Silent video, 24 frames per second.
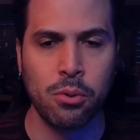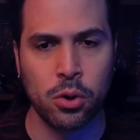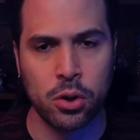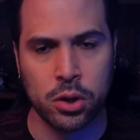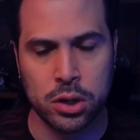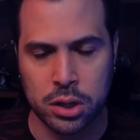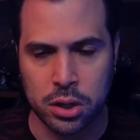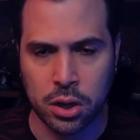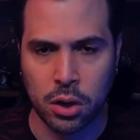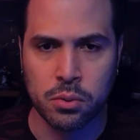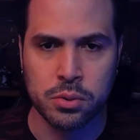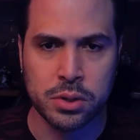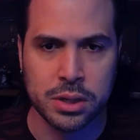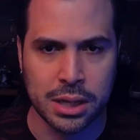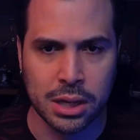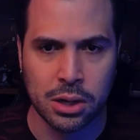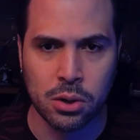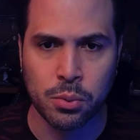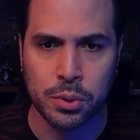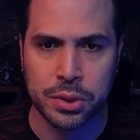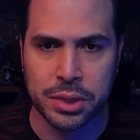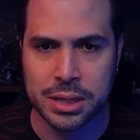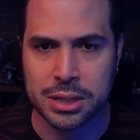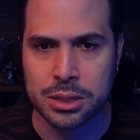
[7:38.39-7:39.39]
we're going to go deal
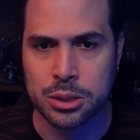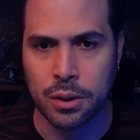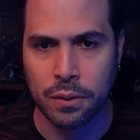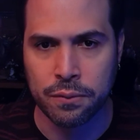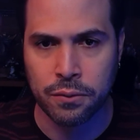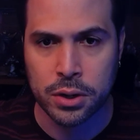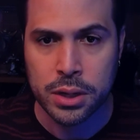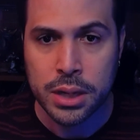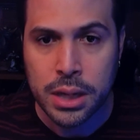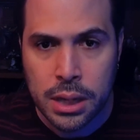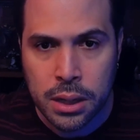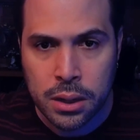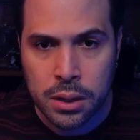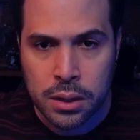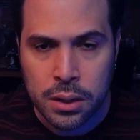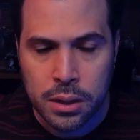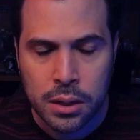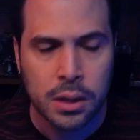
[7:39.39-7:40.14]
with this over here,